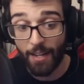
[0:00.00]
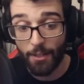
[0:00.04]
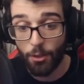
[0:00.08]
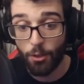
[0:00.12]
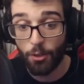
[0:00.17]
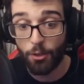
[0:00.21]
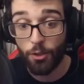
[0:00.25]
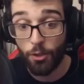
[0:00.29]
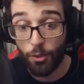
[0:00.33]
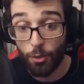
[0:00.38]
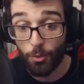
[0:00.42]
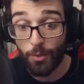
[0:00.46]
go
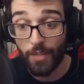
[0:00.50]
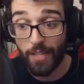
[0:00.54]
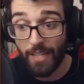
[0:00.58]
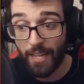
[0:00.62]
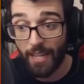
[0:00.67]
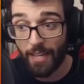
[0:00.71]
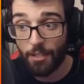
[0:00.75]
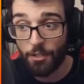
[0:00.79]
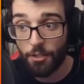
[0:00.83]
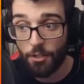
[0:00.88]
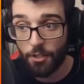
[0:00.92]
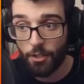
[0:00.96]
and do it
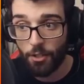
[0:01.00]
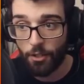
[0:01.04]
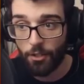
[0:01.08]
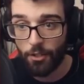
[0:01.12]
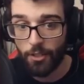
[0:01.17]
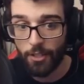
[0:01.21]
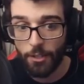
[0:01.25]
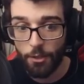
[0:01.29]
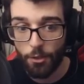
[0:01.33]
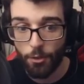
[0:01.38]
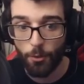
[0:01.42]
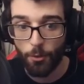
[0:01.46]
again. You can
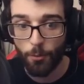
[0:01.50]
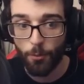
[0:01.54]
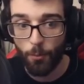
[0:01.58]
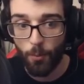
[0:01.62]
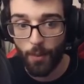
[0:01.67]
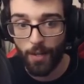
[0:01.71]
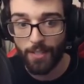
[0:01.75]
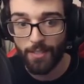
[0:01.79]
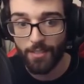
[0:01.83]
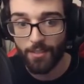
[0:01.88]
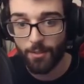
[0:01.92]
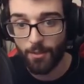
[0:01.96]
only do it
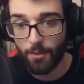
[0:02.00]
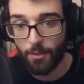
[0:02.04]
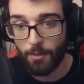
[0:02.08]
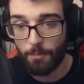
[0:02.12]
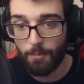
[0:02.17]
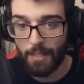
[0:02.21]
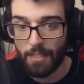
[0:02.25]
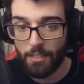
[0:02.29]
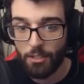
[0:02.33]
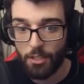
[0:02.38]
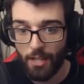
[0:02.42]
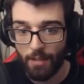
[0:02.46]
once, so it
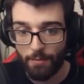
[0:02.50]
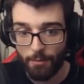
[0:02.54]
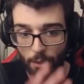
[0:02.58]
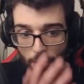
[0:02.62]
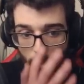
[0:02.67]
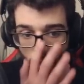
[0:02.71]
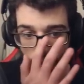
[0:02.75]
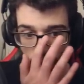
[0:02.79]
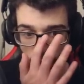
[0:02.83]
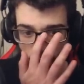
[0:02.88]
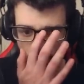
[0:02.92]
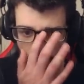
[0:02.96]
means you have to
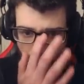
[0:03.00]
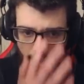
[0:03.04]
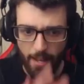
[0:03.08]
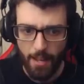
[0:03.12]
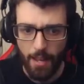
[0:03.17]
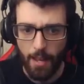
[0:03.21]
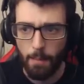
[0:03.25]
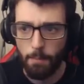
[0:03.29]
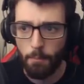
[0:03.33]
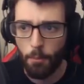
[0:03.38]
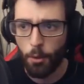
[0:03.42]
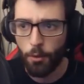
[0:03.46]
go
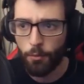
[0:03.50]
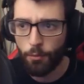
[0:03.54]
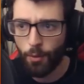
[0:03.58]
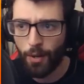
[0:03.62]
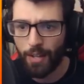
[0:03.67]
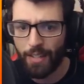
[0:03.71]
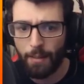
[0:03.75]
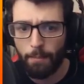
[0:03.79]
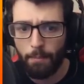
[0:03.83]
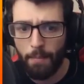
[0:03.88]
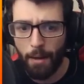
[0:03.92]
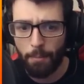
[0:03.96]
and move
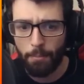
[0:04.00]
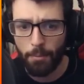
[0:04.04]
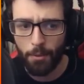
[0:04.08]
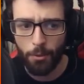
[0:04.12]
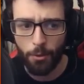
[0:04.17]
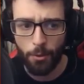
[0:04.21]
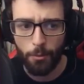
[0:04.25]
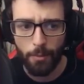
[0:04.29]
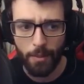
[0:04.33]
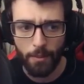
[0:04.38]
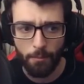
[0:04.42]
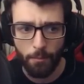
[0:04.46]
around the map a
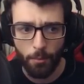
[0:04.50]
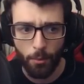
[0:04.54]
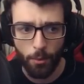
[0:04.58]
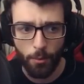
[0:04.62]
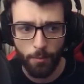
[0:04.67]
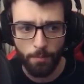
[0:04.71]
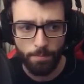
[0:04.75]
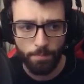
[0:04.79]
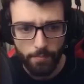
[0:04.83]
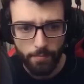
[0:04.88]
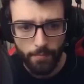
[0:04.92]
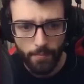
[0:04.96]
little bit
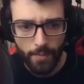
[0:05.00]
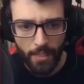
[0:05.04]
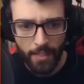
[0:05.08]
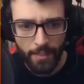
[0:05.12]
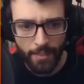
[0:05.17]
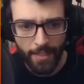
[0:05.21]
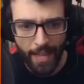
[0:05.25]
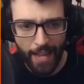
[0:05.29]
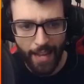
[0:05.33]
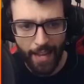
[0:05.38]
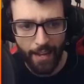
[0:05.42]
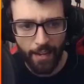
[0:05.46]
more.
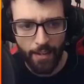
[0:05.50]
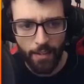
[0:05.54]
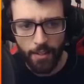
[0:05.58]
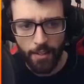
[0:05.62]
Now,